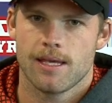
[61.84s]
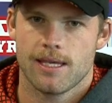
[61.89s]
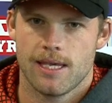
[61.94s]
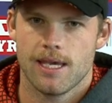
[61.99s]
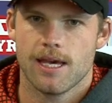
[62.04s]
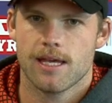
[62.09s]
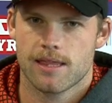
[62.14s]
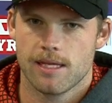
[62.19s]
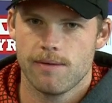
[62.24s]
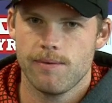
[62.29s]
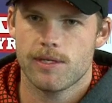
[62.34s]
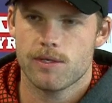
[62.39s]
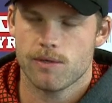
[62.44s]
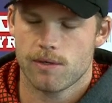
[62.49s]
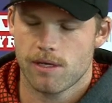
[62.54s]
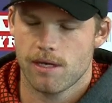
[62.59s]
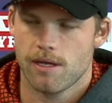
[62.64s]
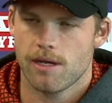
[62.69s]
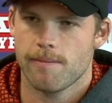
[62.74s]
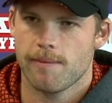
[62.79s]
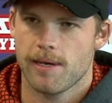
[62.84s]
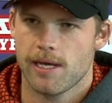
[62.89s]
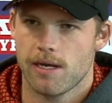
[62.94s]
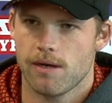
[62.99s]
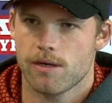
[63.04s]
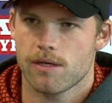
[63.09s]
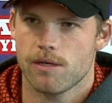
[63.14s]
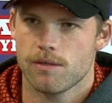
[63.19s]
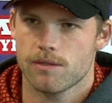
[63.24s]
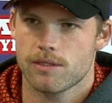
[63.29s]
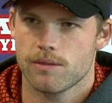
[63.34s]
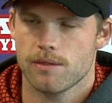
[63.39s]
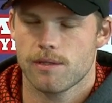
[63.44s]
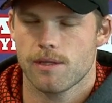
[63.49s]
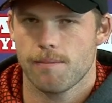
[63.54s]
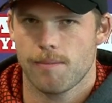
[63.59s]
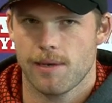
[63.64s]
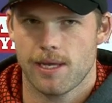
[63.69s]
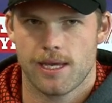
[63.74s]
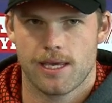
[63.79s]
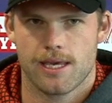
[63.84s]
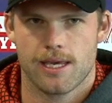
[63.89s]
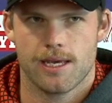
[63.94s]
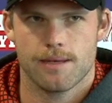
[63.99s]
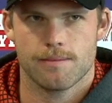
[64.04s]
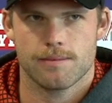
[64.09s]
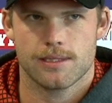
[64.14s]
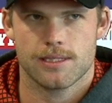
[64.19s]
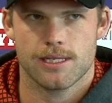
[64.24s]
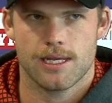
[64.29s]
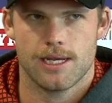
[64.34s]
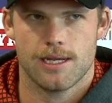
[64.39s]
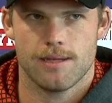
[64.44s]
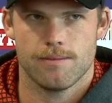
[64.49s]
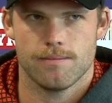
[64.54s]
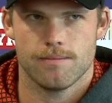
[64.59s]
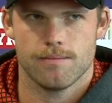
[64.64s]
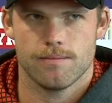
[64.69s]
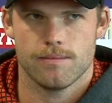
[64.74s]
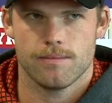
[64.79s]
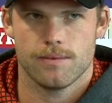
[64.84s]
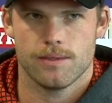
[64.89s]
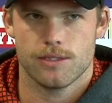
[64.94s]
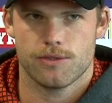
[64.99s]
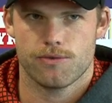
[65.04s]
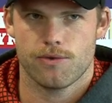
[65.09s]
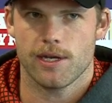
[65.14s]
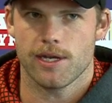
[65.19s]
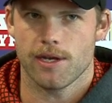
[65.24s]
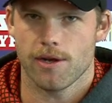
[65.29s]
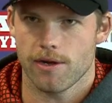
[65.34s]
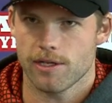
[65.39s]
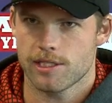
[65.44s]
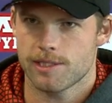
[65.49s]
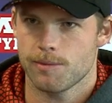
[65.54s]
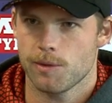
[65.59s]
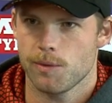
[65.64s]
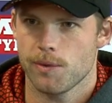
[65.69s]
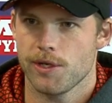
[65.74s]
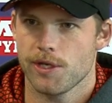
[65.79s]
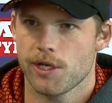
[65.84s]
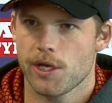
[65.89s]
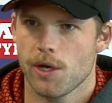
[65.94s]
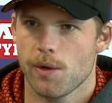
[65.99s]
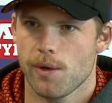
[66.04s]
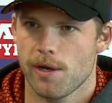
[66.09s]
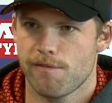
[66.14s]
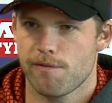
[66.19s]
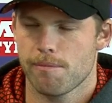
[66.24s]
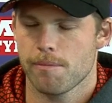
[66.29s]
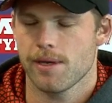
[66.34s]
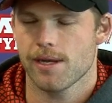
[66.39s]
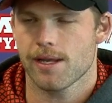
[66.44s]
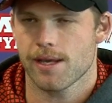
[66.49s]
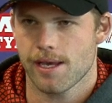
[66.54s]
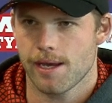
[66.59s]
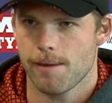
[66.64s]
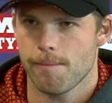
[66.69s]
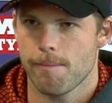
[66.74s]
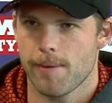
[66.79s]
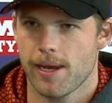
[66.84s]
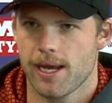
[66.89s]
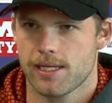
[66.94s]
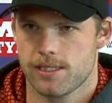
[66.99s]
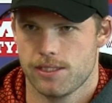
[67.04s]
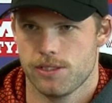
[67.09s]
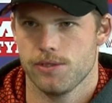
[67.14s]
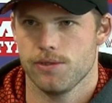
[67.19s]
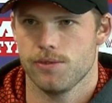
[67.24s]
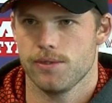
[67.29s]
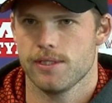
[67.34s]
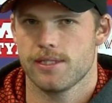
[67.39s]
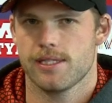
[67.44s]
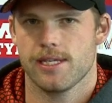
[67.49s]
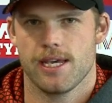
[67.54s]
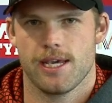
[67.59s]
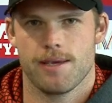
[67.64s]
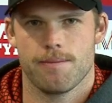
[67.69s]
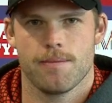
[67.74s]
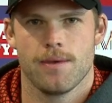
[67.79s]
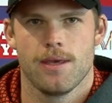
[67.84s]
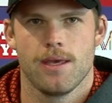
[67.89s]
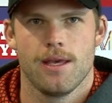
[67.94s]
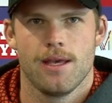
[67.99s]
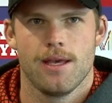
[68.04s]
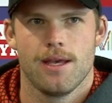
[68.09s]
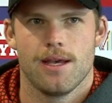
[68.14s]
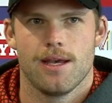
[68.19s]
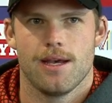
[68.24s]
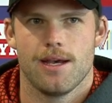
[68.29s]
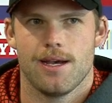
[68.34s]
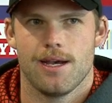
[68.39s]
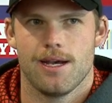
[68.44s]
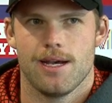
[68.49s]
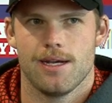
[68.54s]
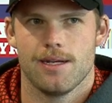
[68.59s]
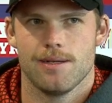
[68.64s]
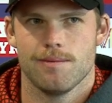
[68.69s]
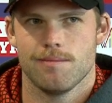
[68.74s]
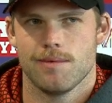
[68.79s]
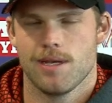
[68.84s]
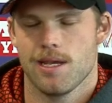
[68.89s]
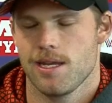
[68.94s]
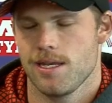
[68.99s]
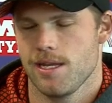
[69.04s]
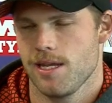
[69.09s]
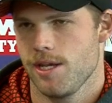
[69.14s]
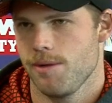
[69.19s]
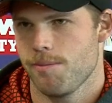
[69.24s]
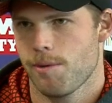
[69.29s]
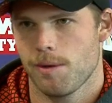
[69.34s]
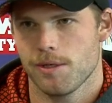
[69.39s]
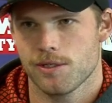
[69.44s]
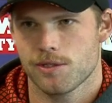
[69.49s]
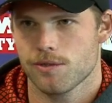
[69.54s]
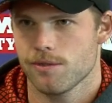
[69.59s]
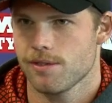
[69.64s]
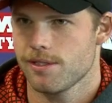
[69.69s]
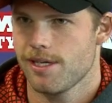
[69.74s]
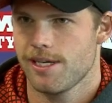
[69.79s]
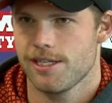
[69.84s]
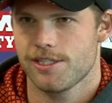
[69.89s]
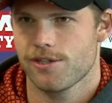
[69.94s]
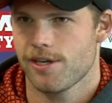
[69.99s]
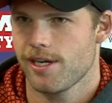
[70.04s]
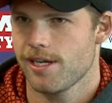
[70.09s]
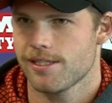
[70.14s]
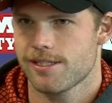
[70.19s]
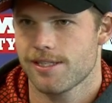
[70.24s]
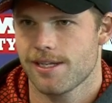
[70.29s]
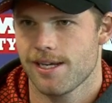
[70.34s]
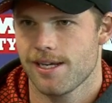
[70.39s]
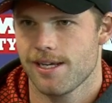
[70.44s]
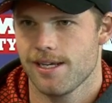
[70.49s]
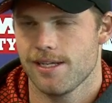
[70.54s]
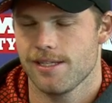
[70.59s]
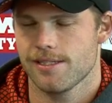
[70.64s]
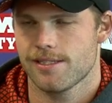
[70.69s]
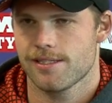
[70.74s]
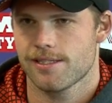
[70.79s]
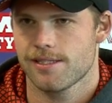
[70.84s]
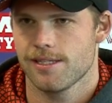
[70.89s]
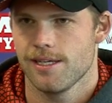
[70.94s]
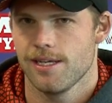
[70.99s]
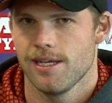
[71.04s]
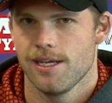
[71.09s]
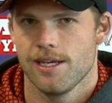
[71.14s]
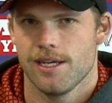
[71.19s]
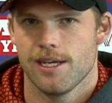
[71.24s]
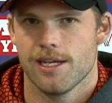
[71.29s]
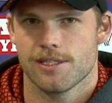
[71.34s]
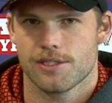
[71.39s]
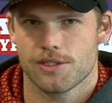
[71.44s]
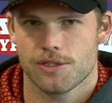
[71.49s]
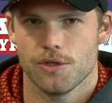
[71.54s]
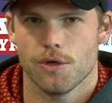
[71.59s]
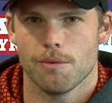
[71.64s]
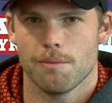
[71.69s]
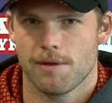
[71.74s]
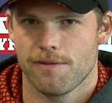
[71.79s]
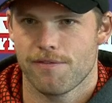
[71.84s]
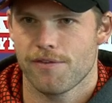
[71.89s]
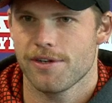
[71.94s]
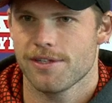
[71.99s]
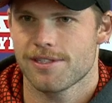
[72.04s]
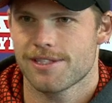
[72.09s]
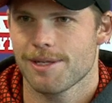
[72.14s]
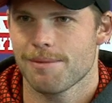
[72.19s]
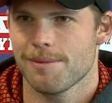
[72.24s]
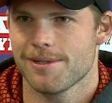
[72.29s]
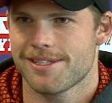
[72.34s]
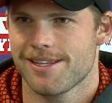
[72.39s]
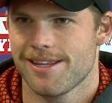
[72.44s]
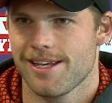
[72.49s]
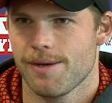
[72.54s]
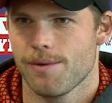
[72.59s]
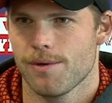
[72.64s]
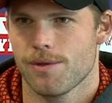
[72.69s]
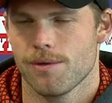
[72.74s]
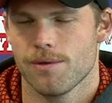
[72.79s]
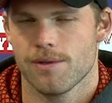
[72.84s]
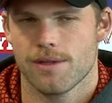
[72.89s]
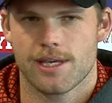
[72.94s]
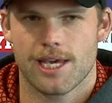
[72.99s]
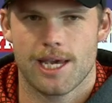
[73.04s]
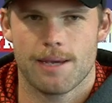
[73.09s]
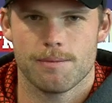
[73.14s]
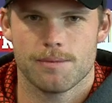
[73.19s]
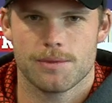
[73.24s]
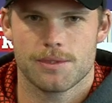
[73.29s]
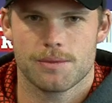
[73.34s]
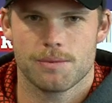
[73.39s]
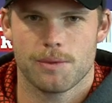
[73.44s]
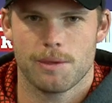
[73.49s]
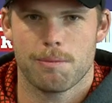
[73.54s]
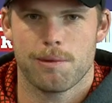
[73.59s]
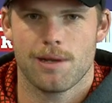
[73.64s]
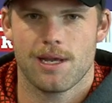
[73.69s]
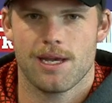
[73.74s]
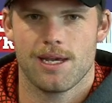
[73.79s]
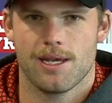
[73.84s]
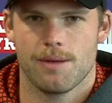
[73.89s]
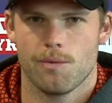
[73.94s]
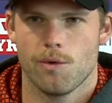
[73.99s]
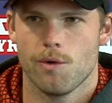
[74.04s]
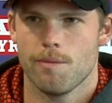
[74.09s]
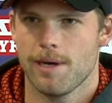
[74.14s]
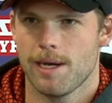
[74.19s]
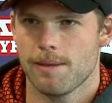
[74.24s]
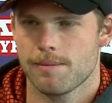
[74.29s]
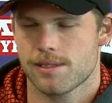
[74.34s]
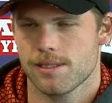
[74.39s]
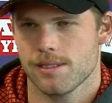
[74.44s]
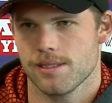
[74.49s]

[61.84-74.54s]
Yeah, I think we talk a lot about our culture with the Black Caps. It's really noticeable when you go away from it and come back to the team. And yeah, you probably saw that at training today. It's normally very similar to that with all the games we play at warm-ups.